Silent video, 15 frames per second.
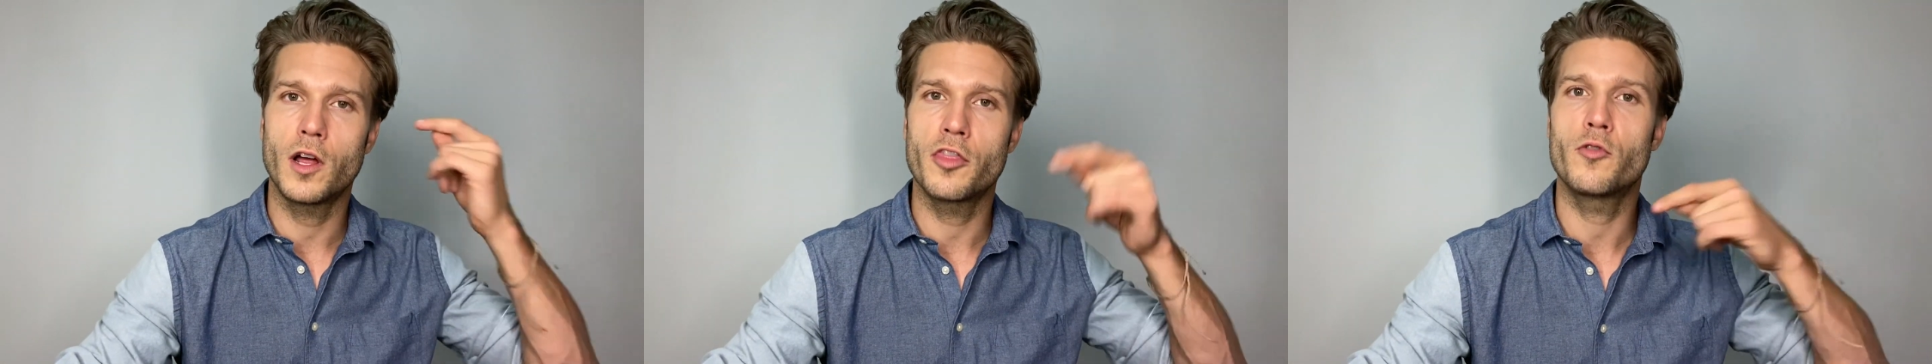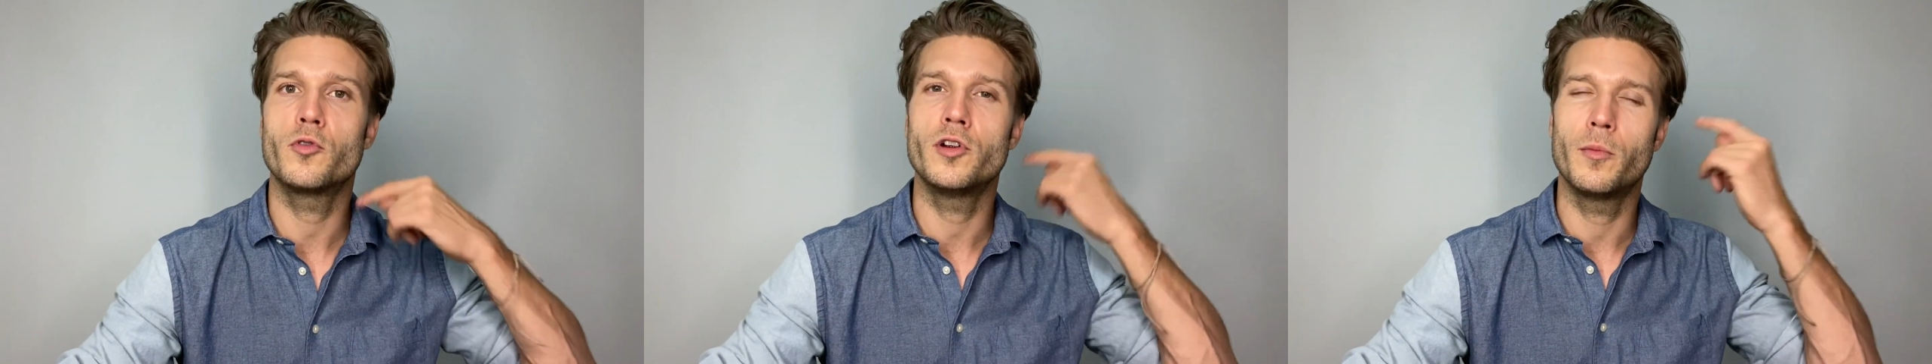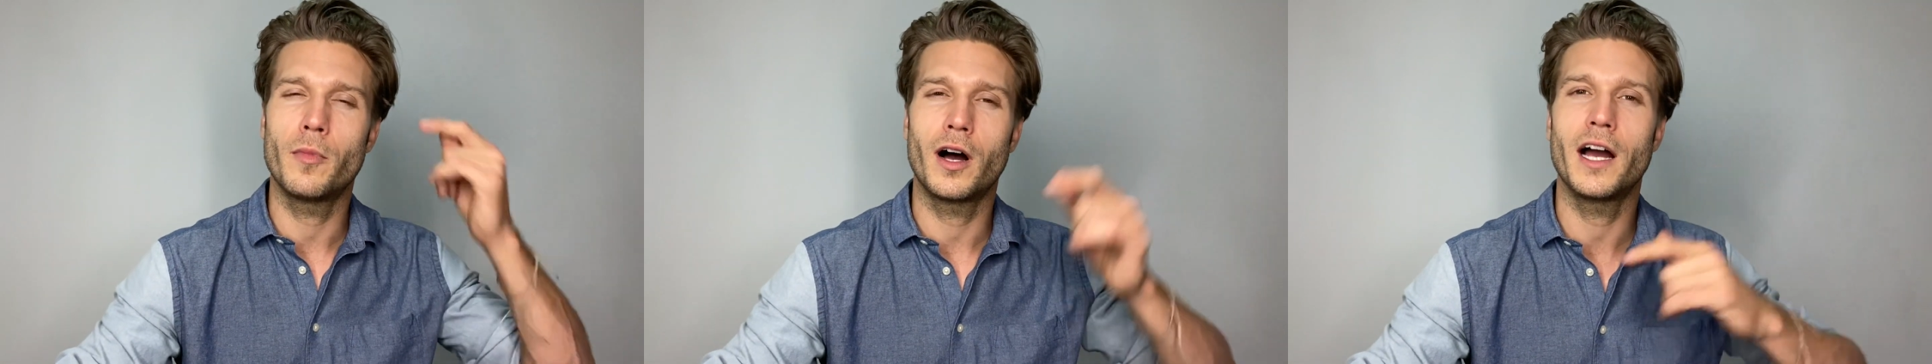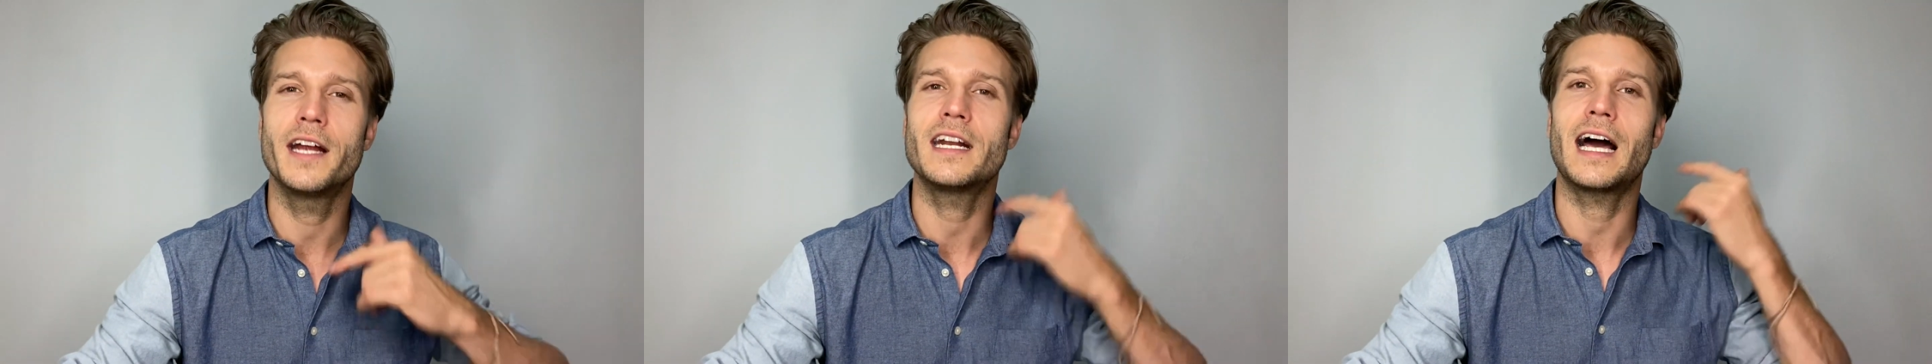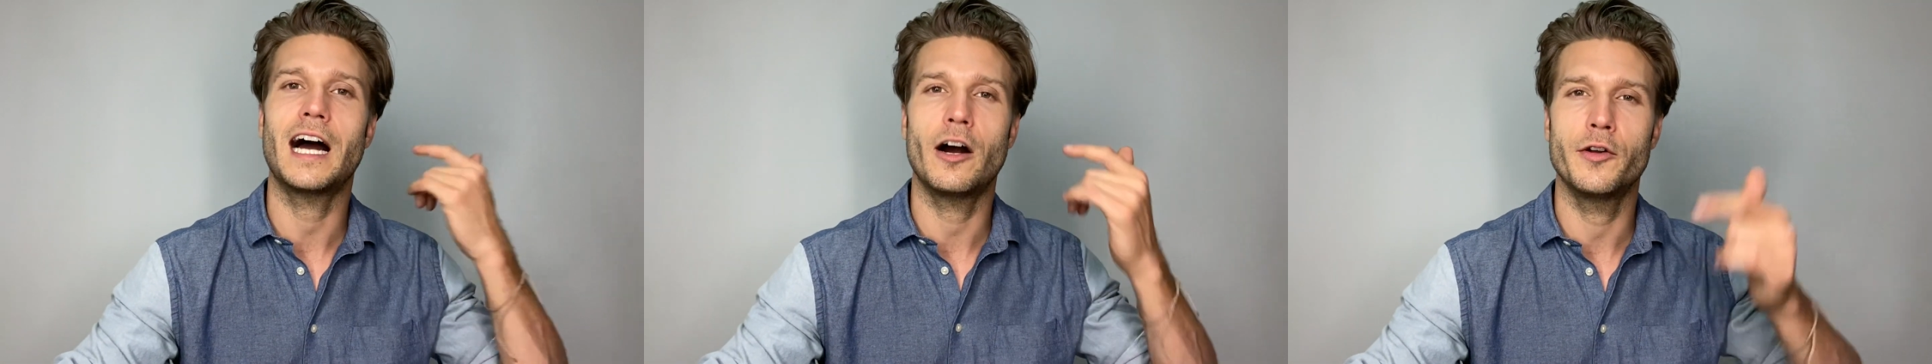through your mind
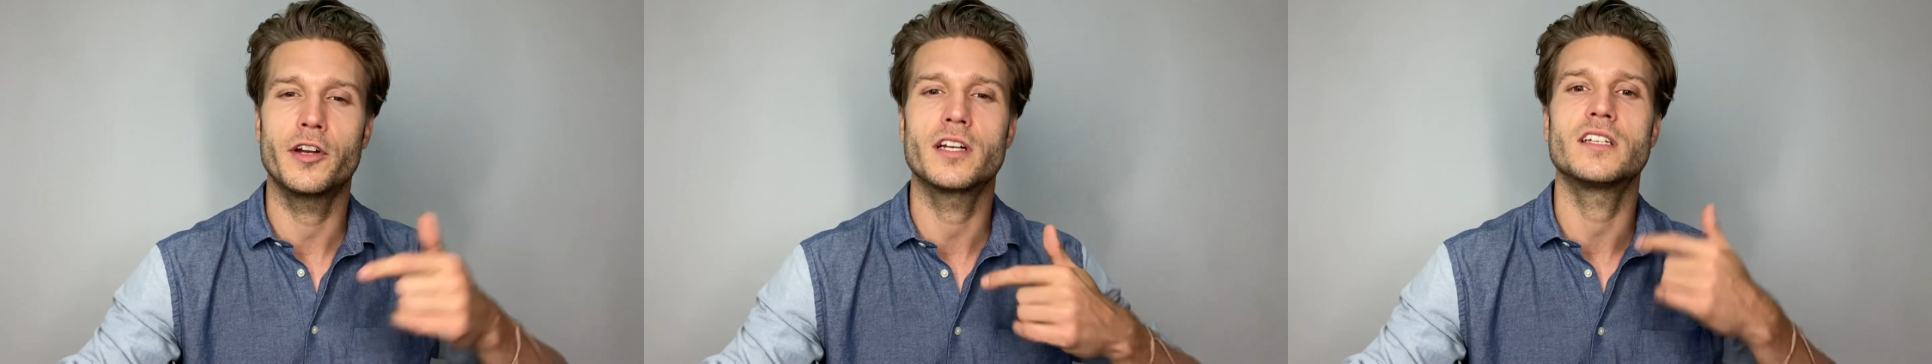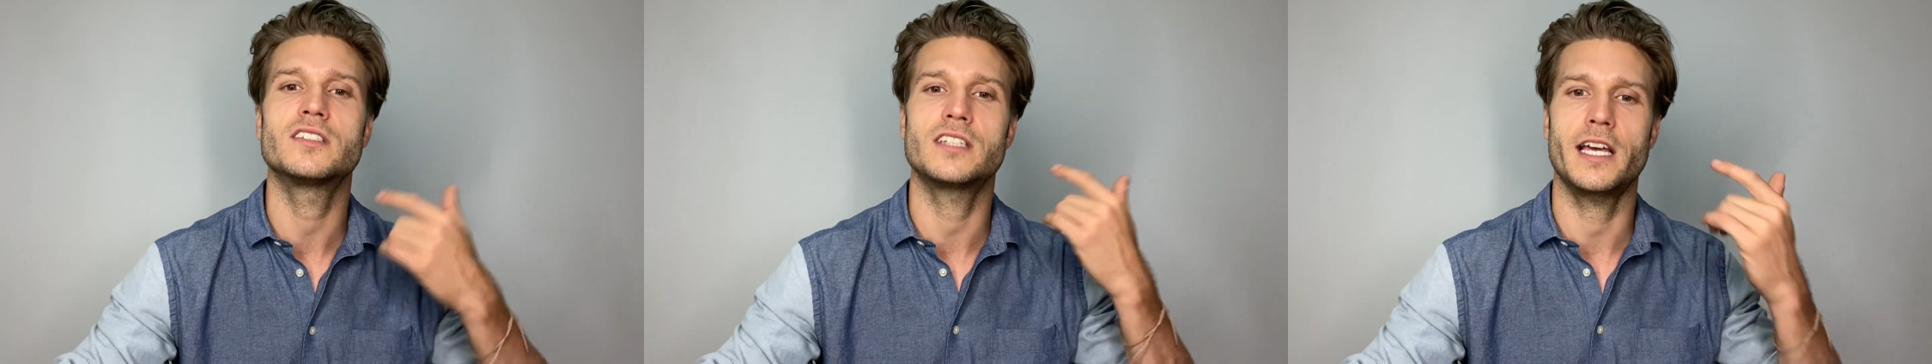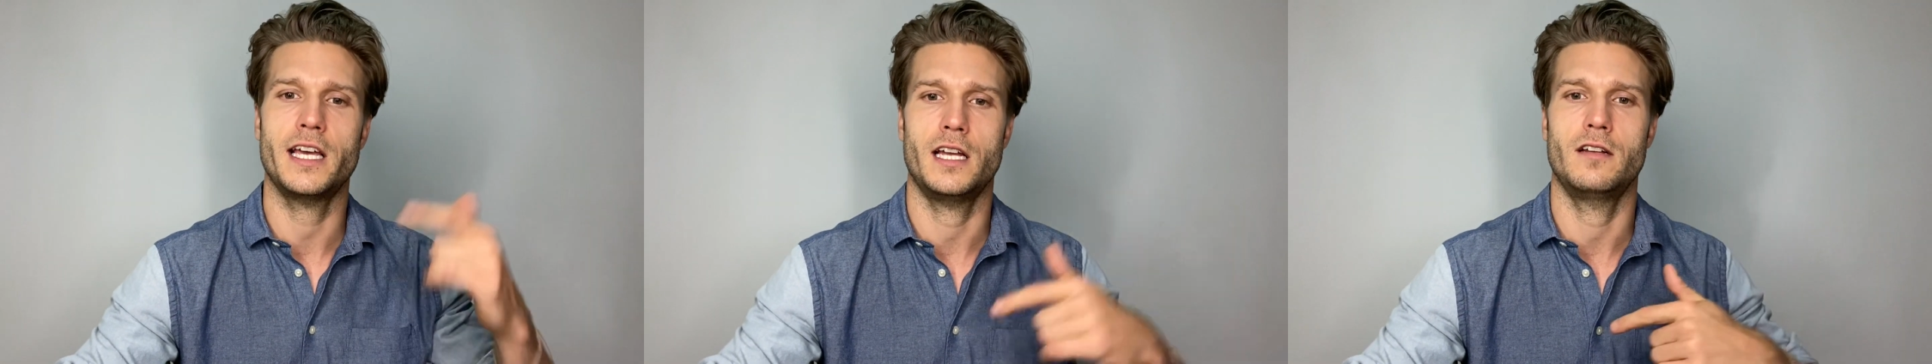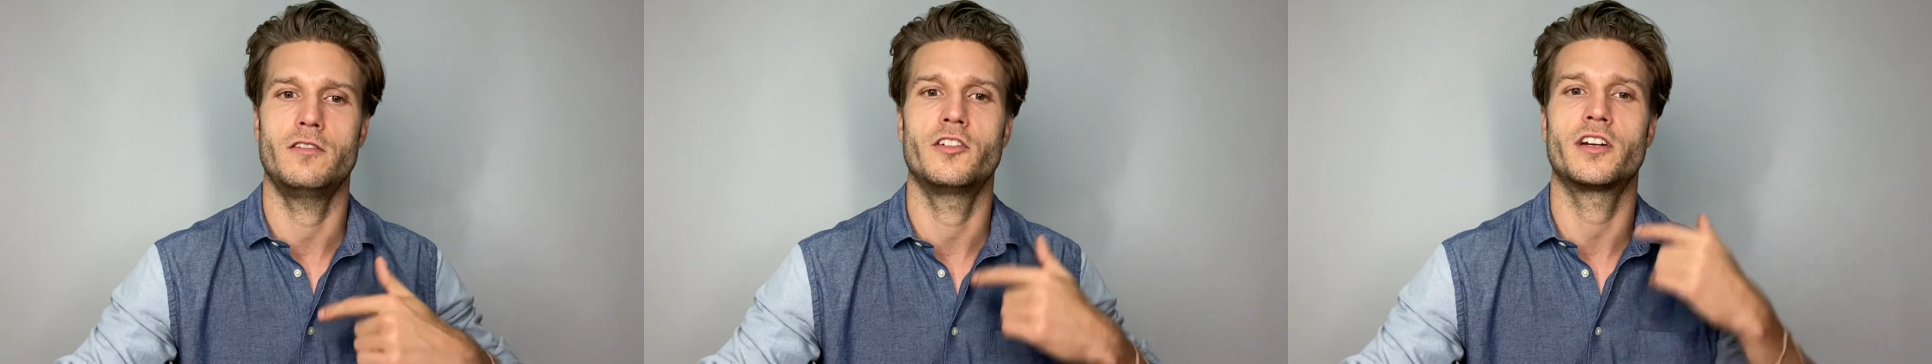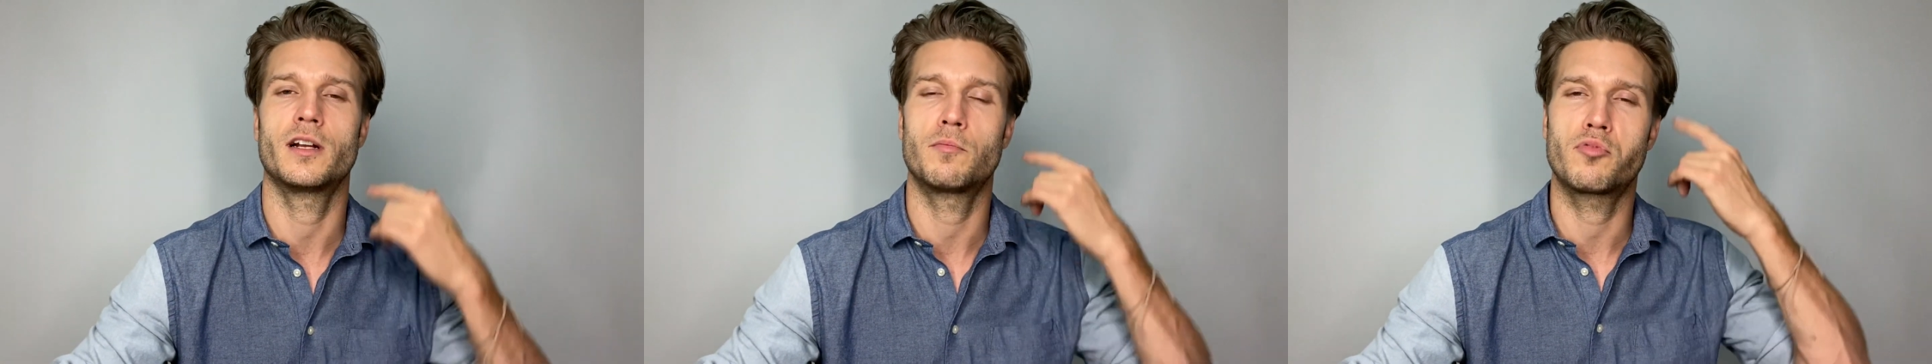how you're going to say it. You're going to